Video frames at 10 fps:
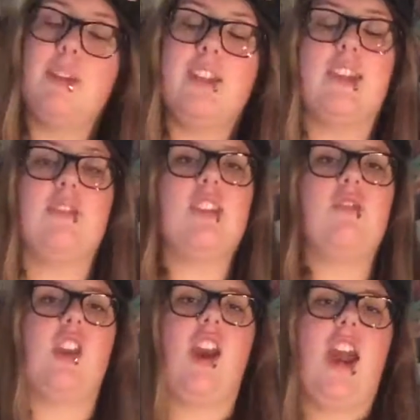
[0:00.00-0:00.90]
Please give this
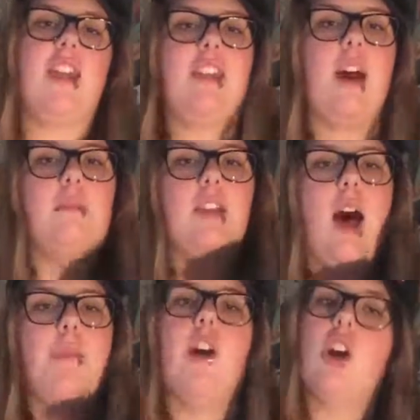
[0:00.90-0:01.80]
video a thumbs
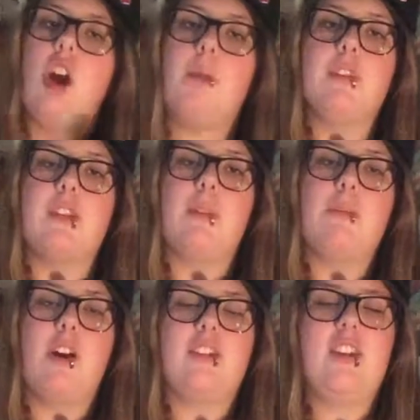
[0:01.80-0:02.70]
up, comment
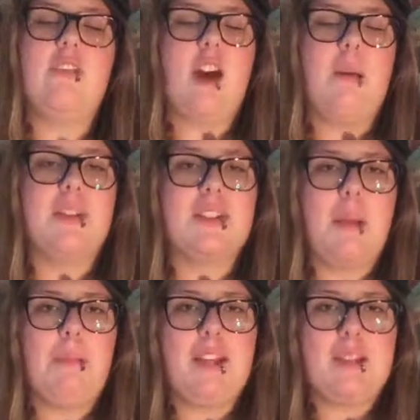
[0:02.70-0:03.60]
something positive, comment
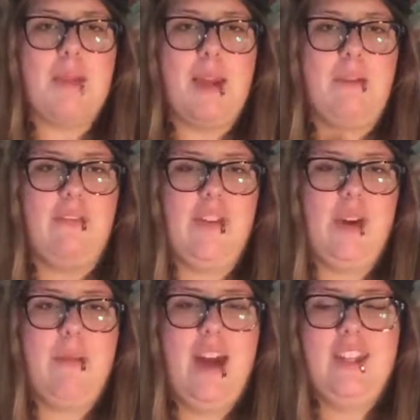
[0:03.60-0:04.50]
something to make me
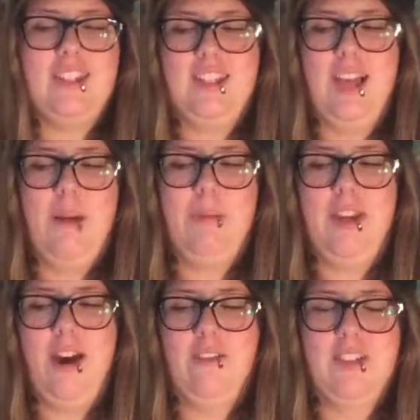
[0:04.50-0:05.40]
feel better that they'll
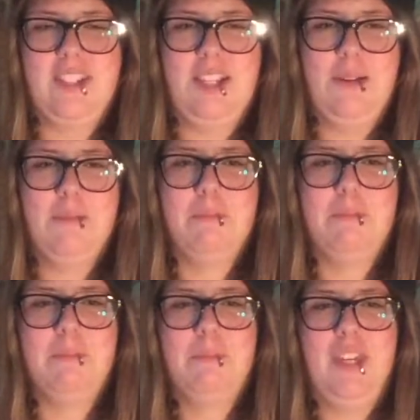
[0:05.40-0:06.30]
be over soon,
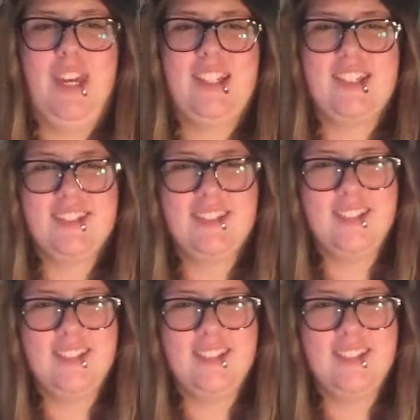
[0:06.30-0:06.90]
please.